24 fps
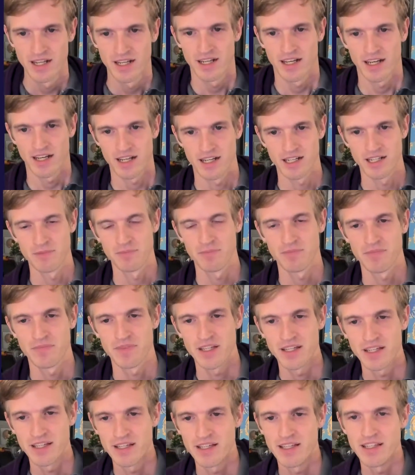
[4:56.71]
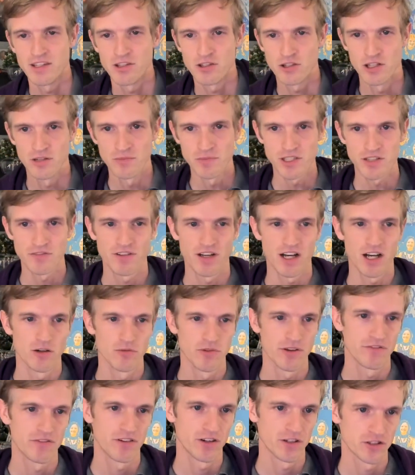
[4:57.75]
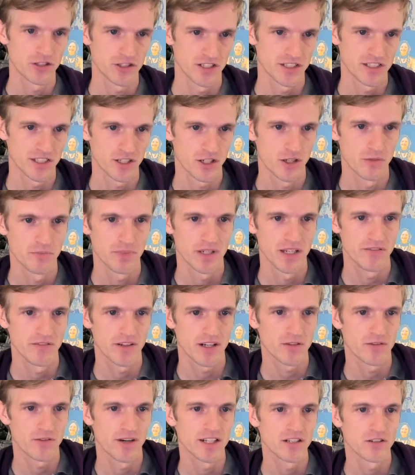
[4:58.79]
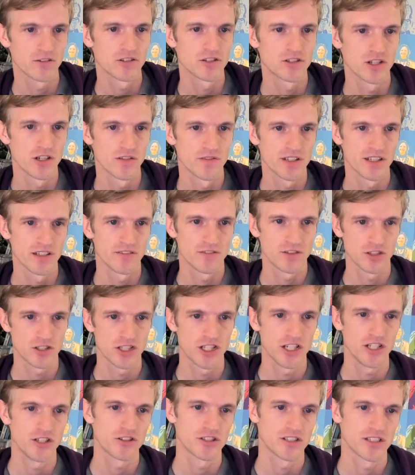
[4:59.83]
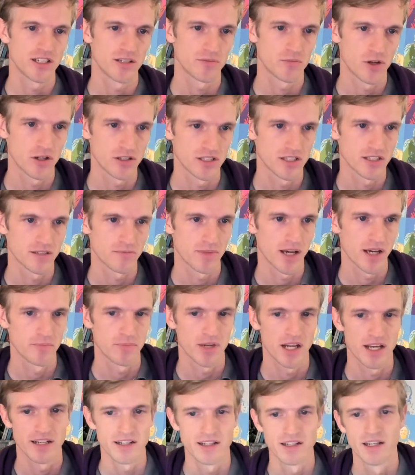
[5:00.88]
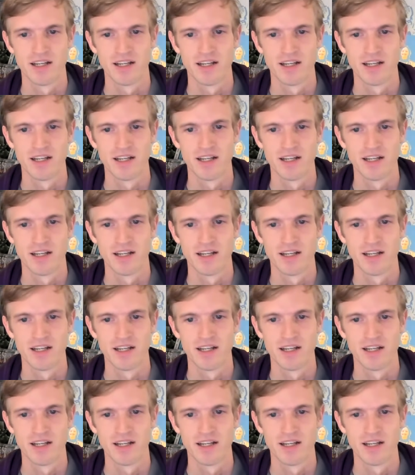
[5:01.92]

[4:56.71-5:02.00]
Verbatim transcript: Um, in terms of how we function as a company, we're quite conservative to changes in the processing pipeline.